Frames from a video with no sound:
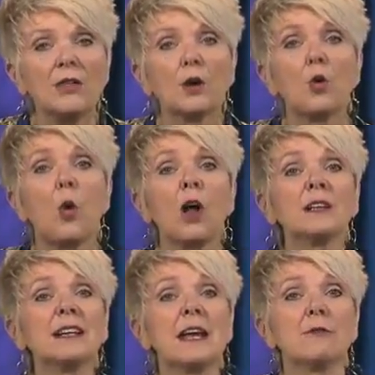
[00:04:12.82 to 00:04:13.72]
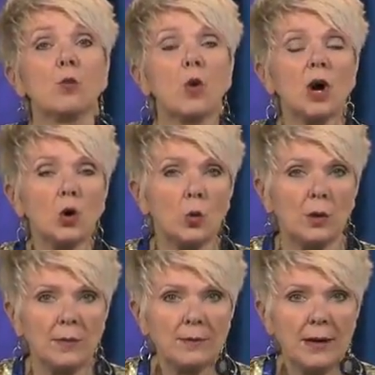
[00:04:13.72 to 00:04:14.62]
the quality of work
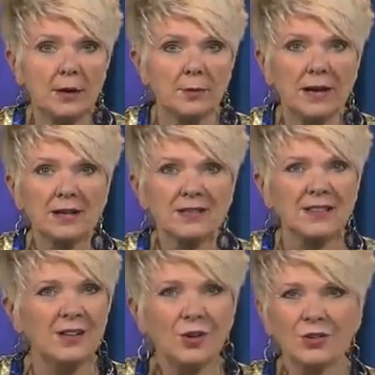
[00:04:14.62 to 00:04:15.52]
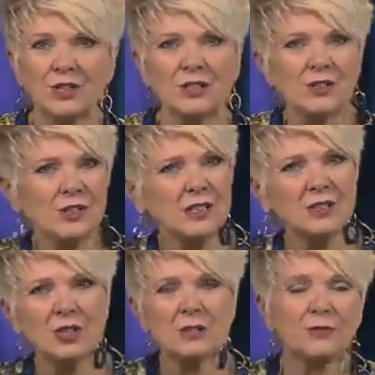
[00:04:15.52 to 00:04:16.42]
will be better because you know just,
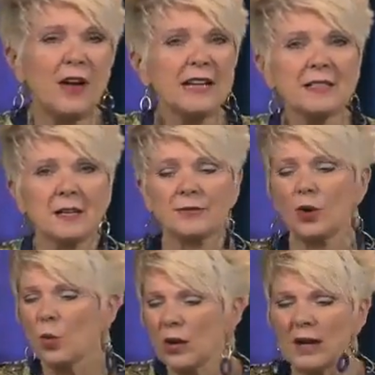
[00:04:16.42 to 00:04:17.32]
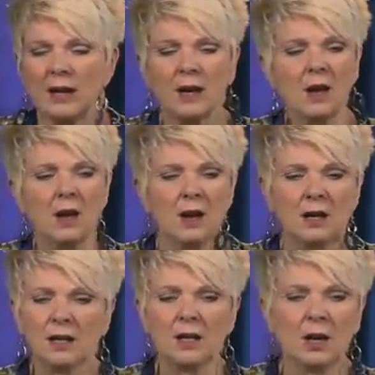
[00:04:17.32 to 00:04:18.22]
just just face it if you're working
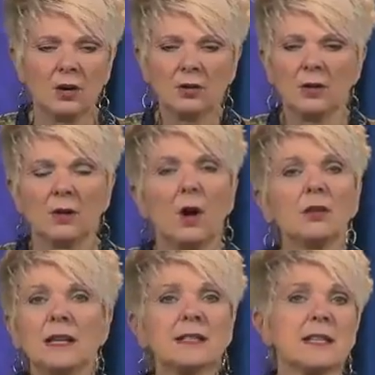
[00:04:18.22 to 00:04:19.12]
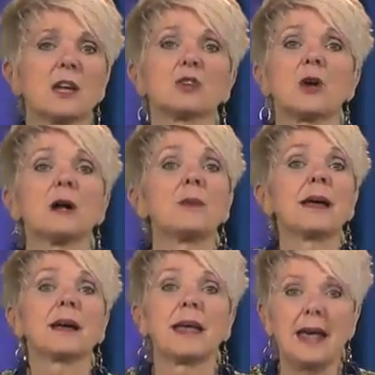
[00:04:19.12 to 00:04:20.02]
you know oh, let's say you're trying to
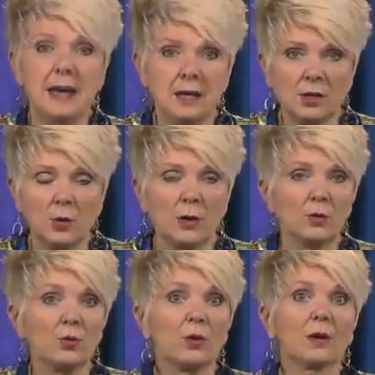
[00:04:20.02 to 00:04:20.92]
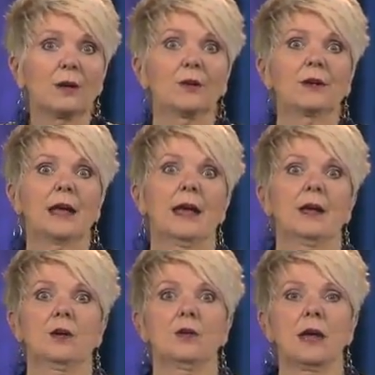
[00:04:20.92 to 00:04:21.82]
bake a cake and you want a really good
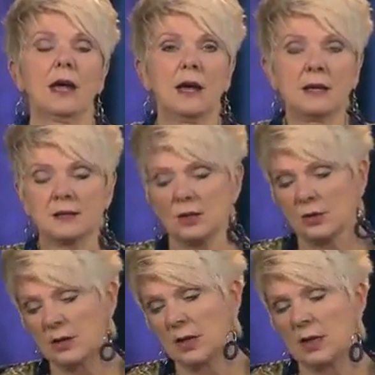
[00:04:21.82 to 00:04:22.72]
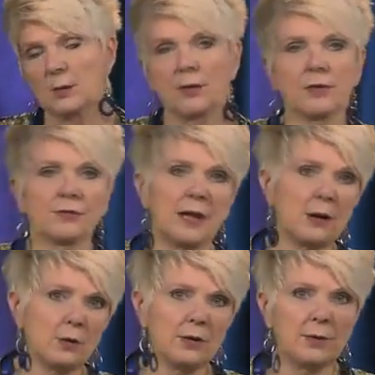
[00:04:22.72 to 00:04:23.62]
cake okay and so you put the
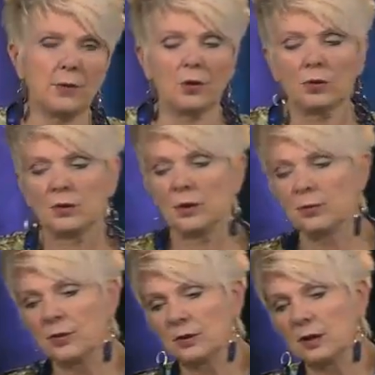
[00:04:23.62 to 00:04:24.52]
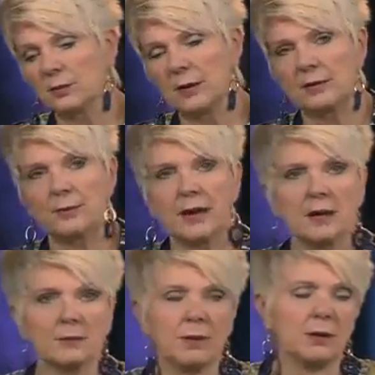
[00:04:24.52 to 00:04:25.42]
flour in the bowl and you put a little bit of
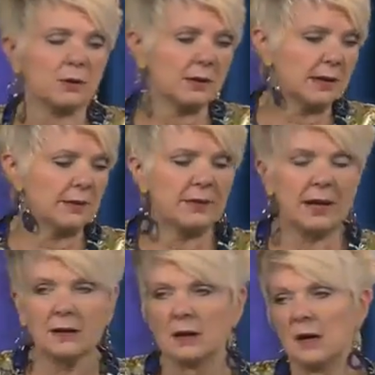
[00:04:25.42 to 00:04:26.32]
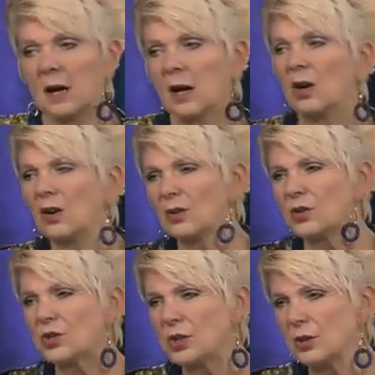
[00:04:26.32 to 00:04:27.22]
baking powder in it and then oh
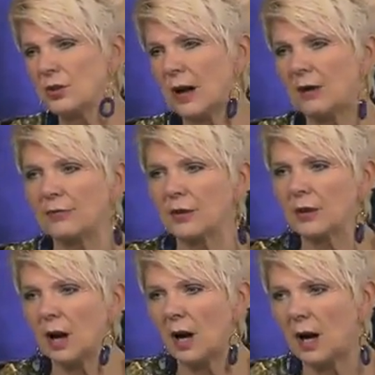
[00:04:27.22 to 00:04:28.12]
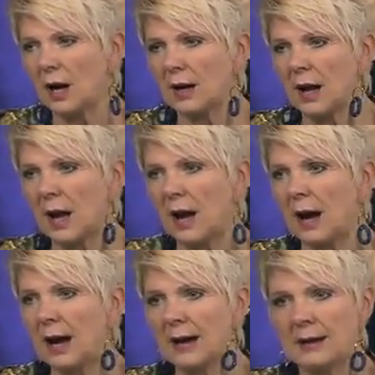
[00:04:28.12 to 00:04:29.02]
shoot i forgot
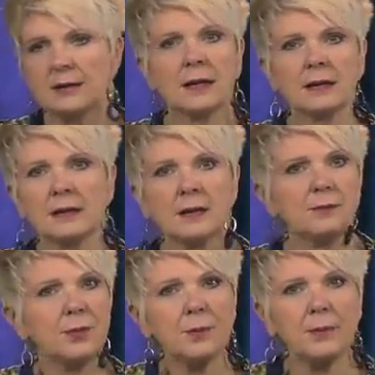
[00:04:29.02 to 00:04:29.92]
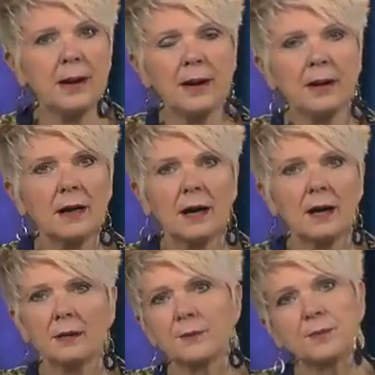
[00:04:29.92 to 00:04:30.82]
I didn't put my,
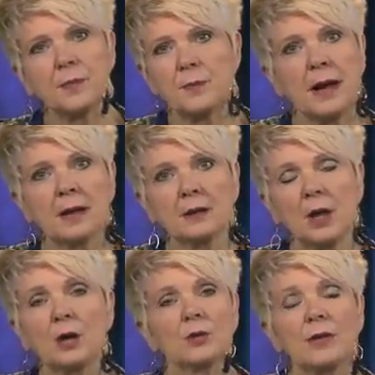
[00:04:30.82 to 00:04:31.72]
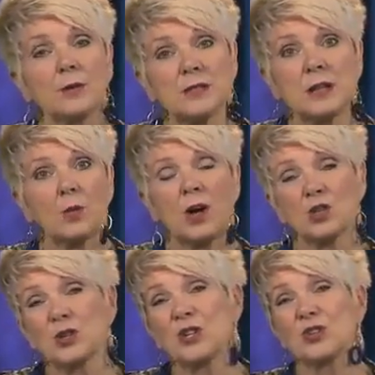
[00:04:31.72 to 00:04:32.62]
uh, my laundry that was in the
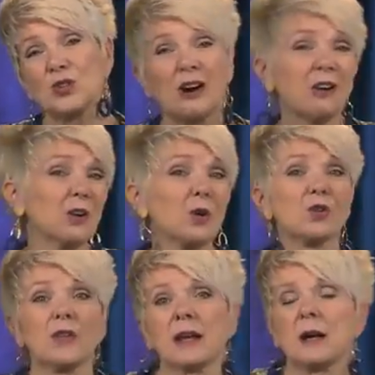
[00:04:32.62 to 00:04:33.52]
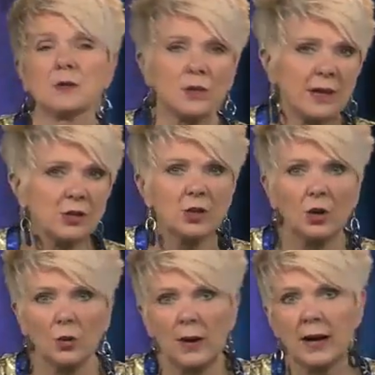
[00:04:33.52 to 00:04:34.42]
washer into the dryer. I'll go do that now. So then you
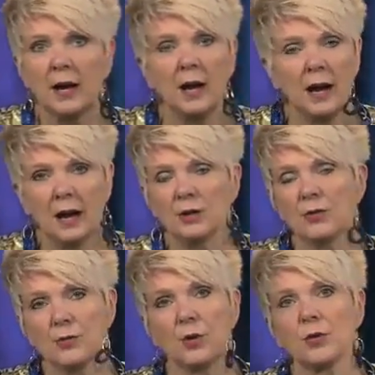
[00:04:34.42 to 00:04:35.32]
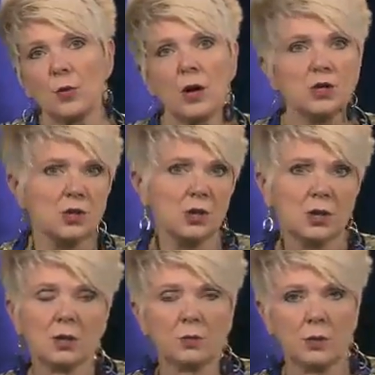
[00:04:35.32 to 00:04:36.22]
go away and you throw the washer